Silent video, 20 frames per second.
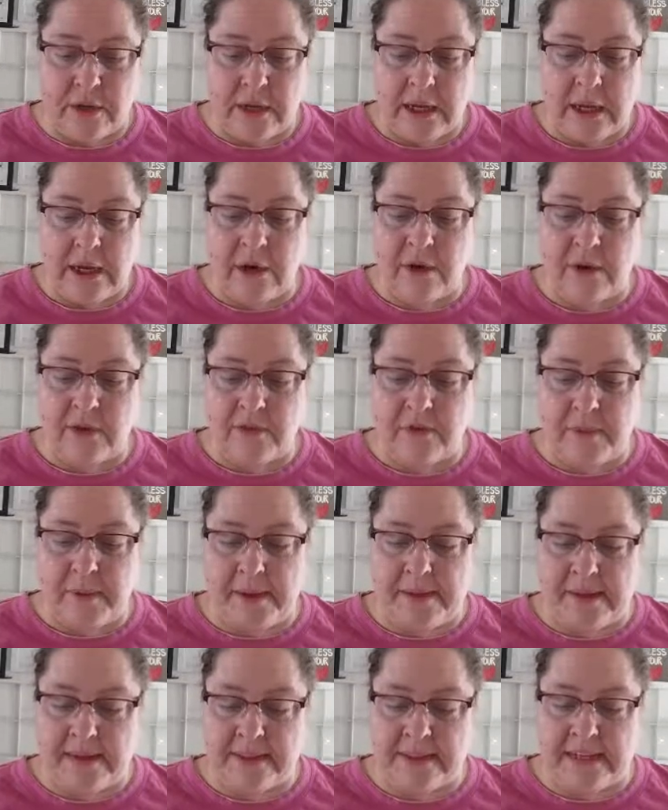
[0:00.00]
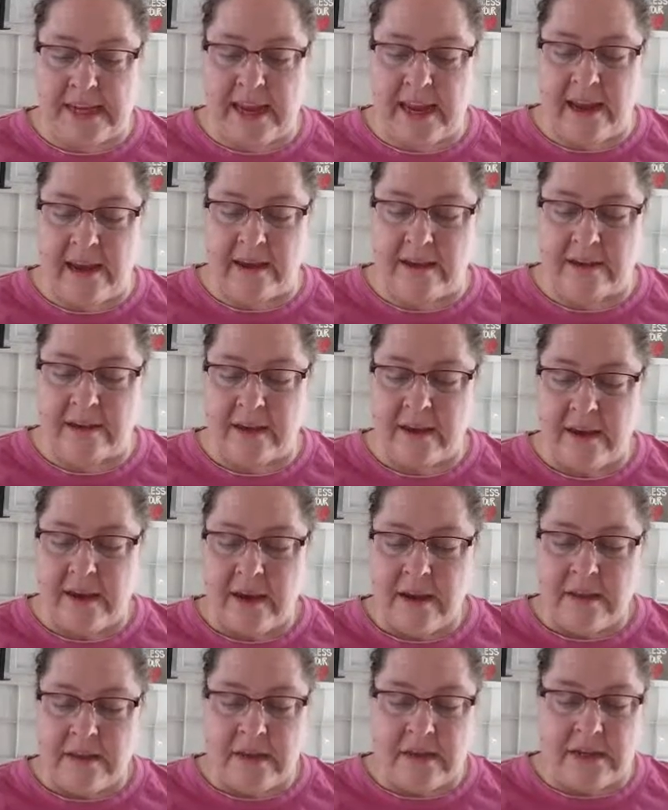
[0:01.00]
He could have been the sand,
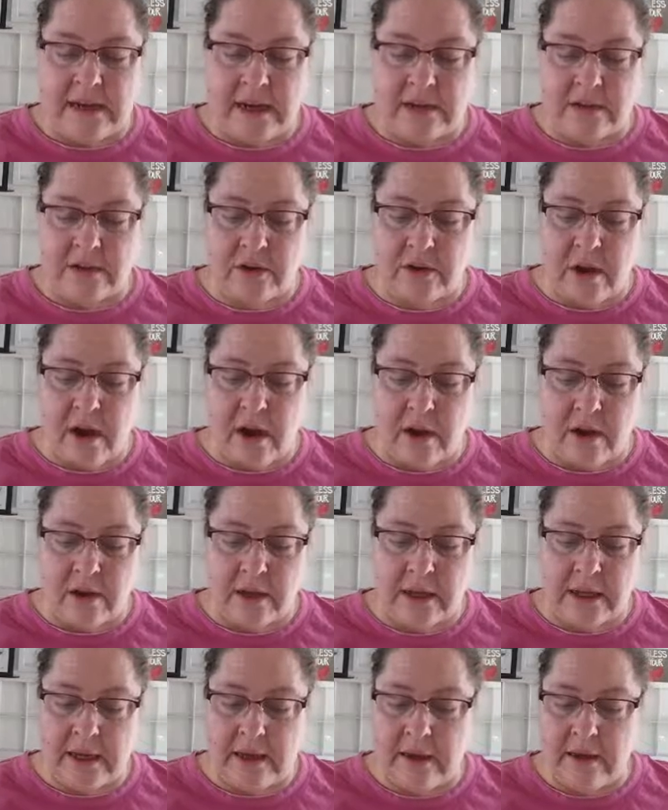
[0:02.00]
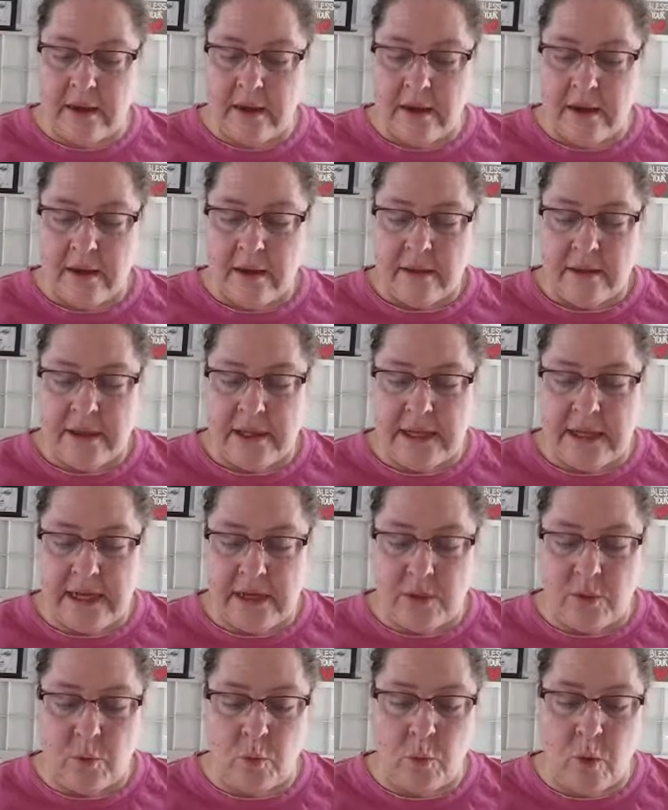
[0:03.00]
the desert holly, the
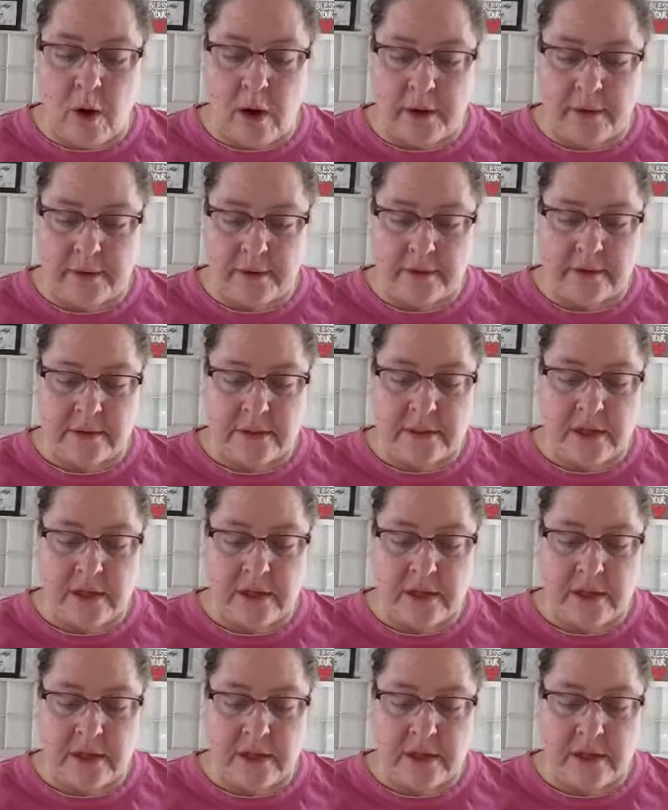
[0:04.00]
hidden waters.